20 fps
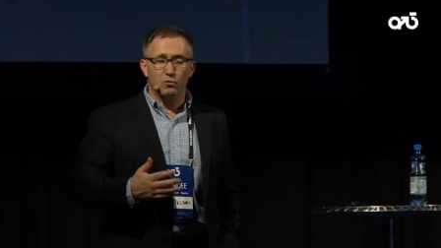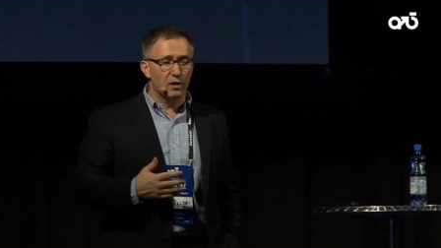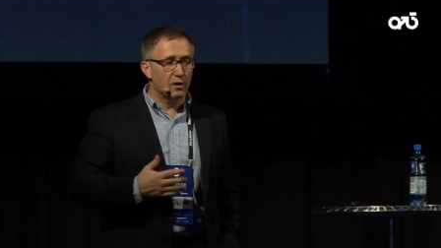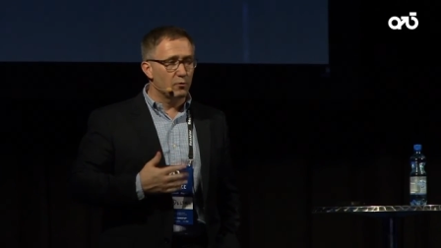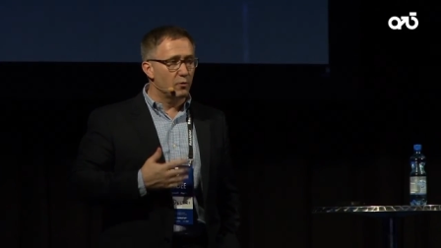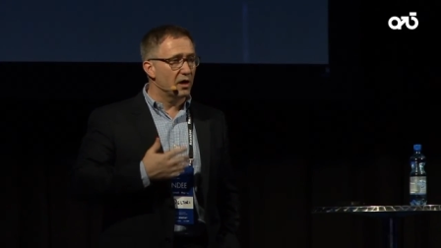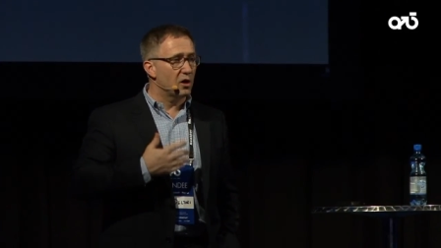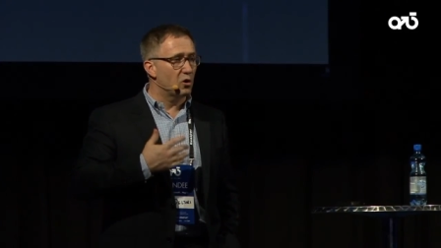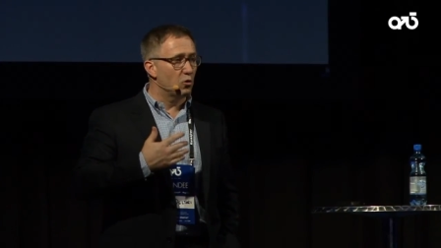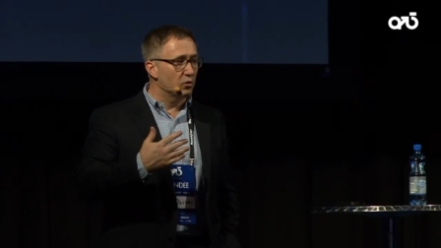We
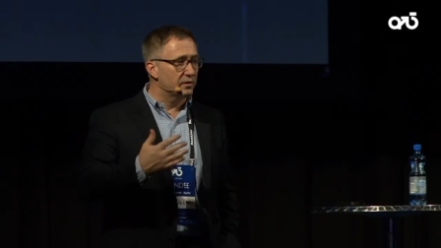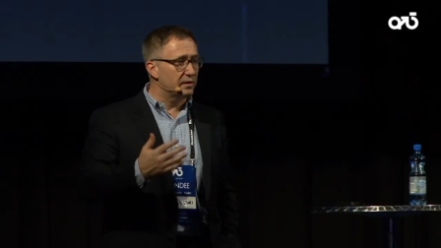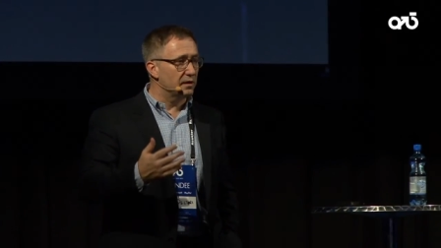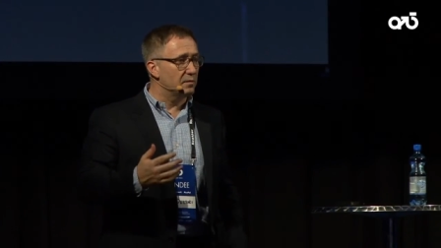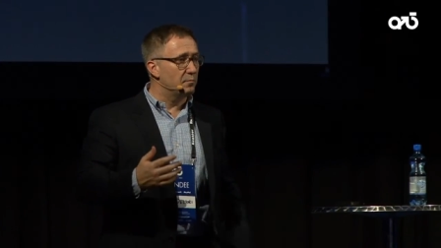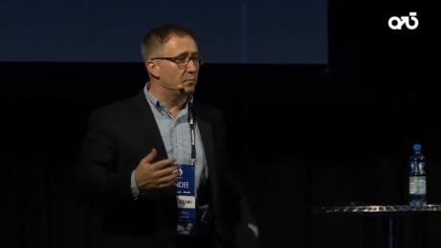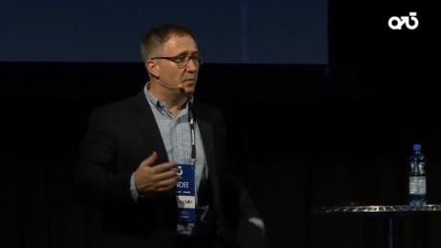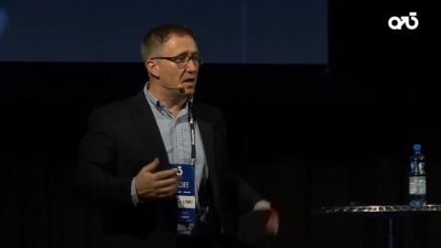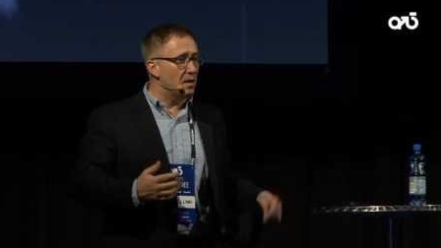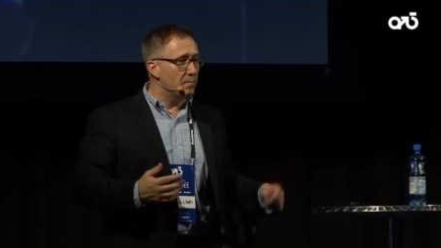
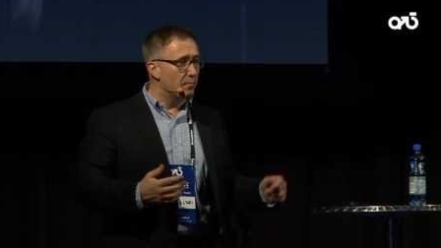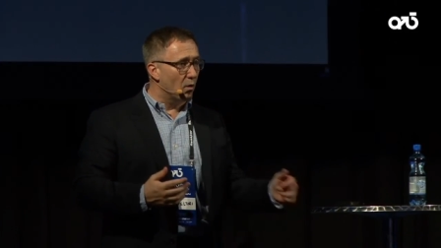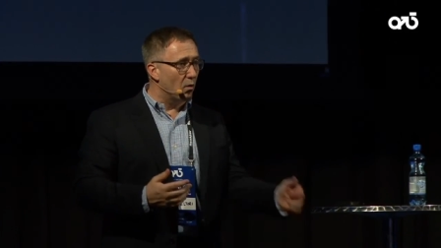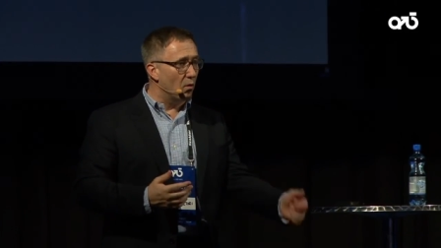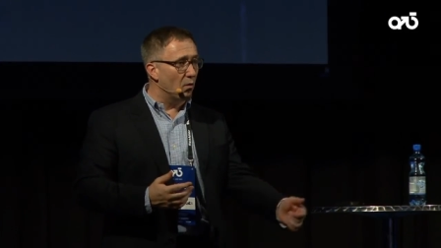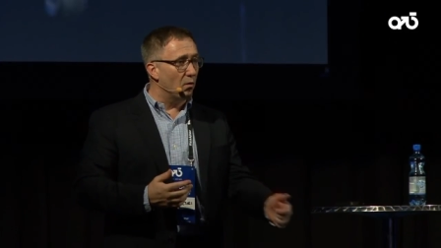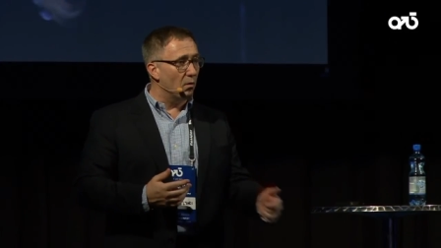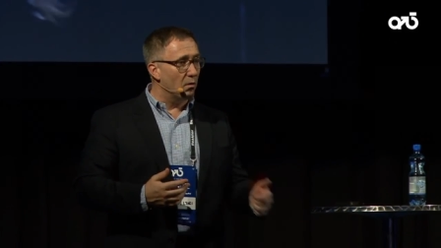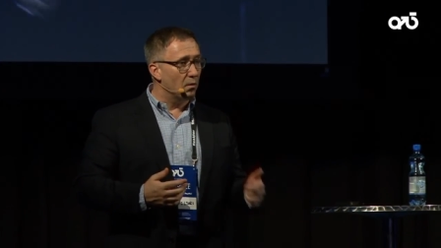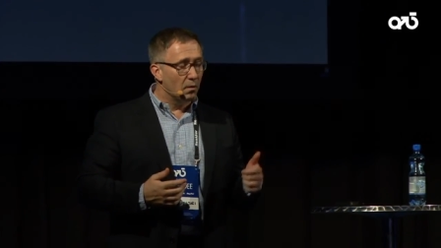recruited
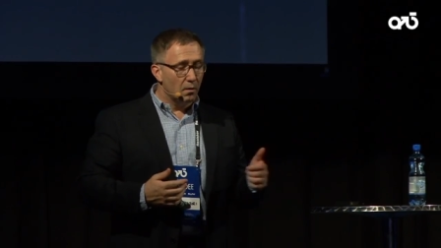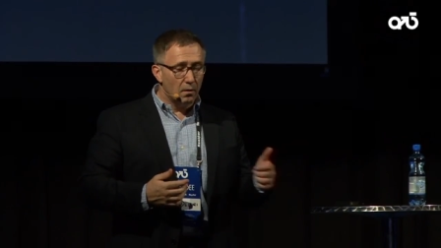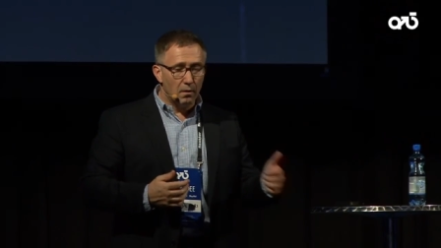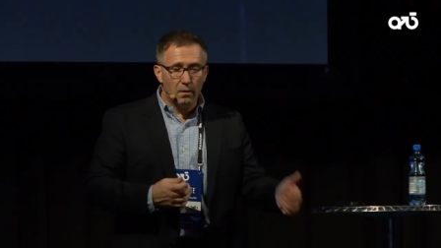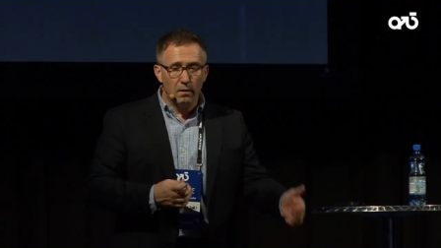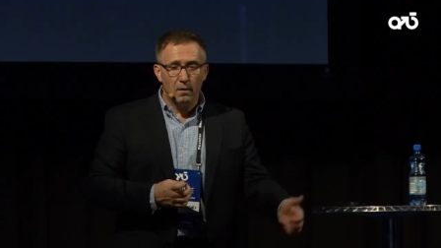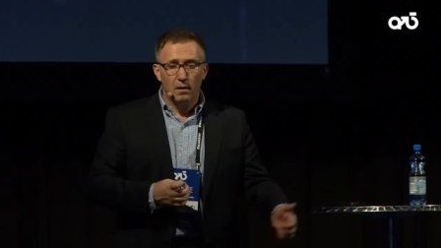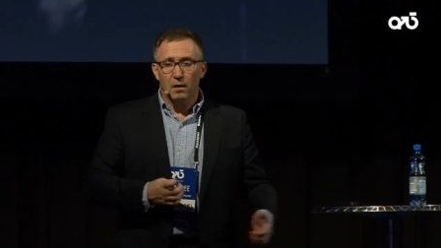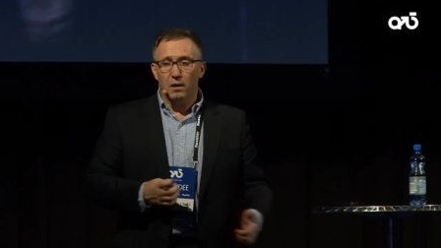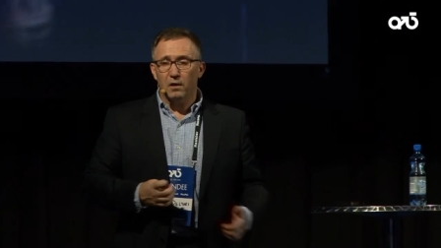people,
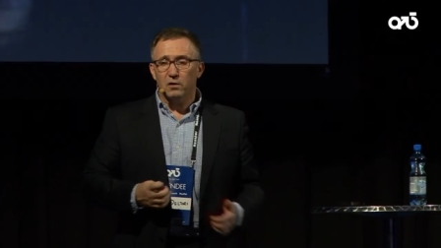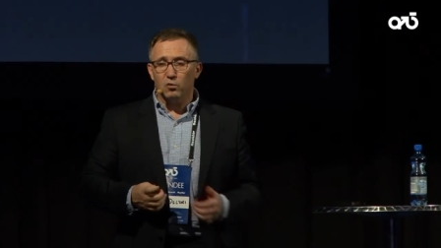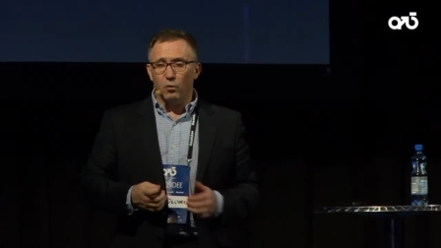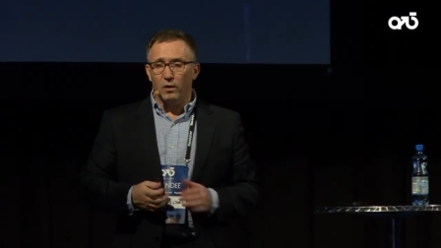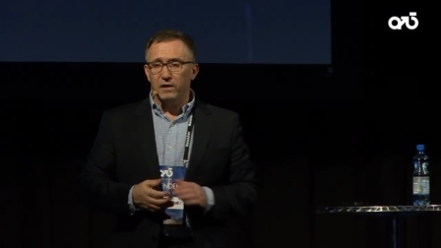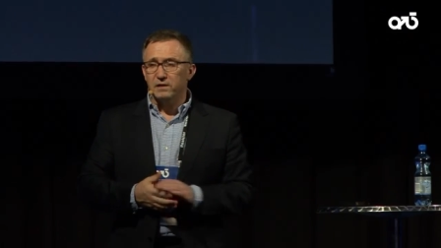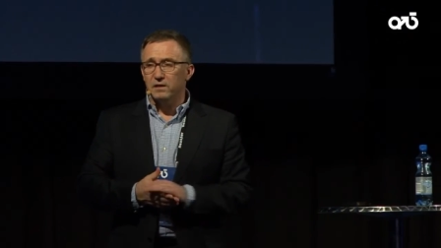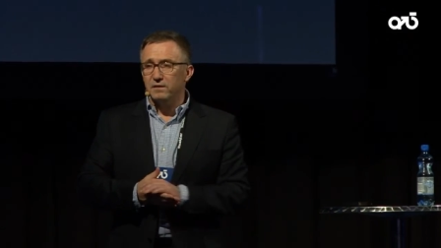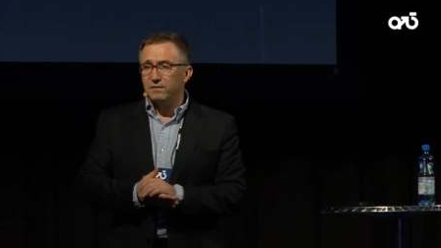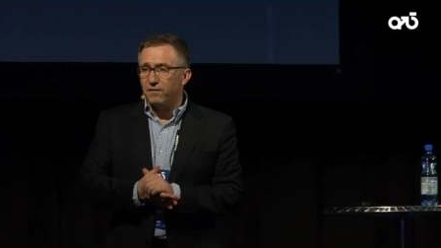
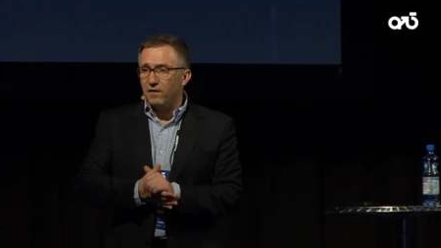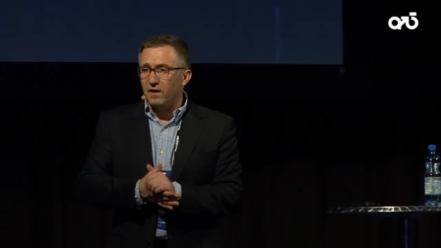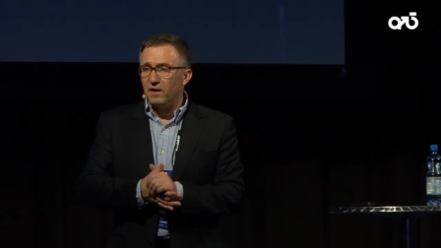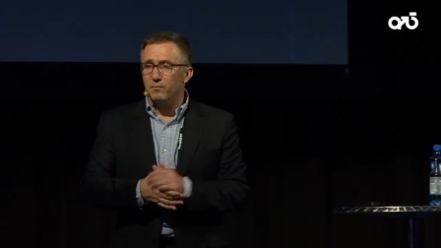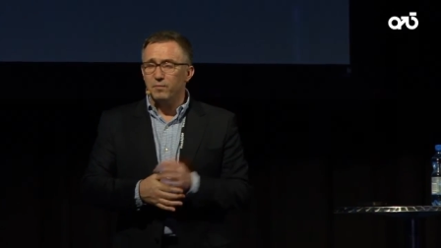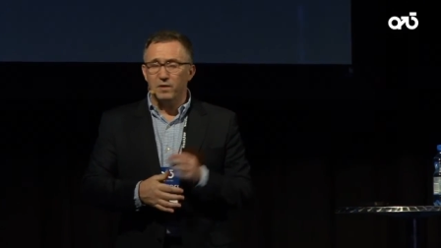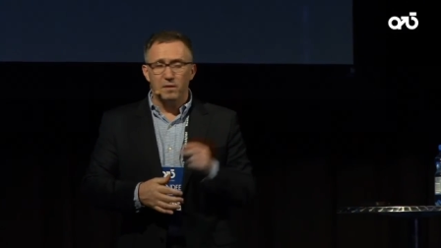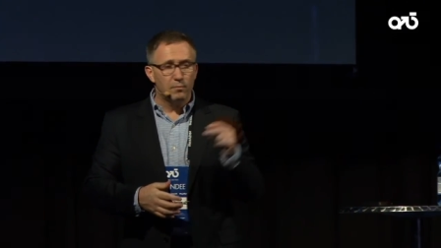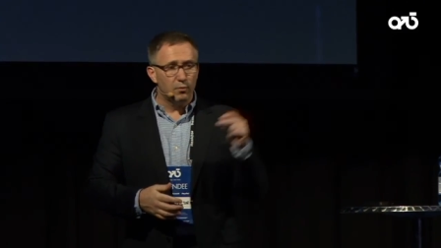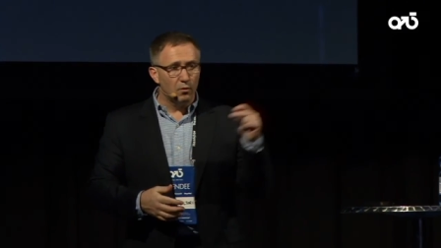25
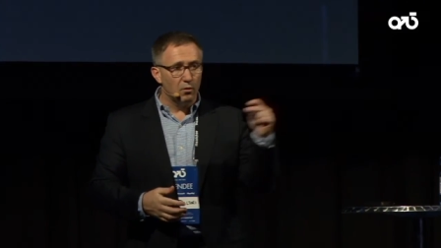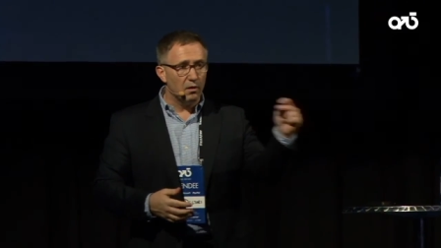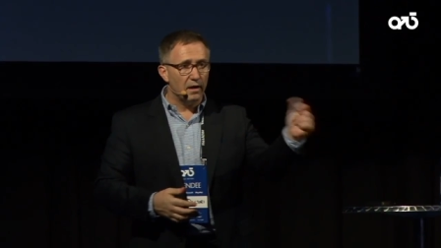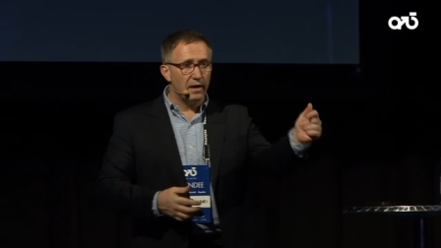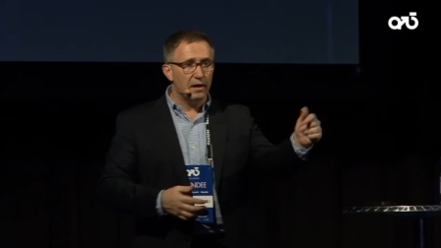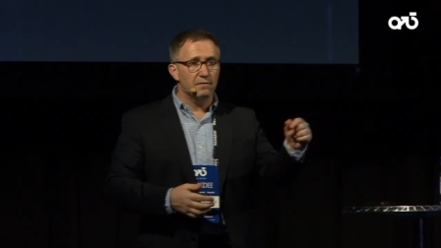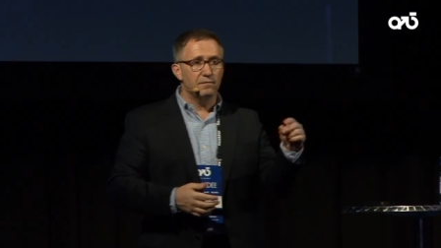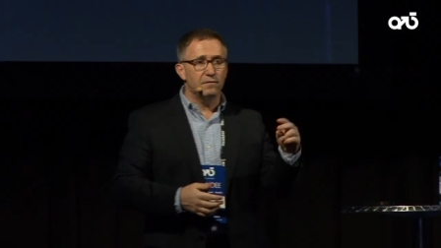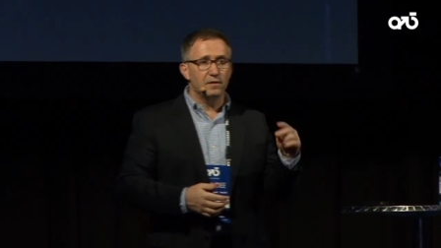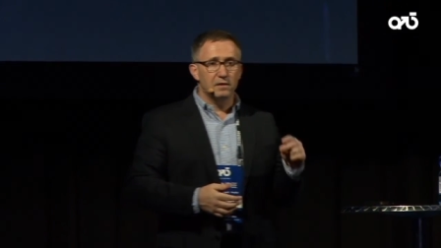people
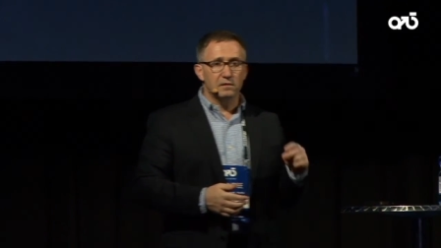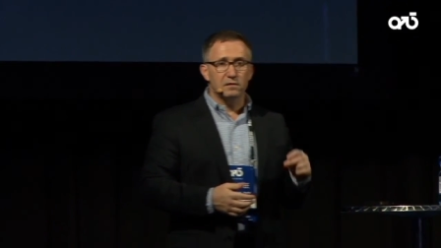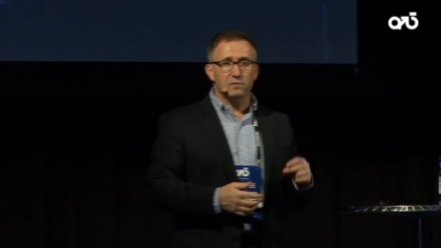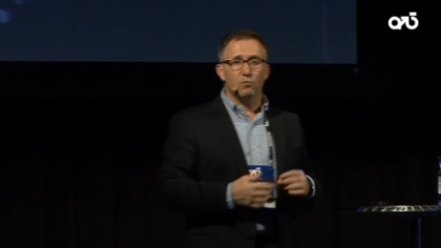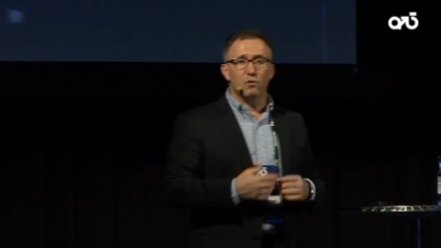like this,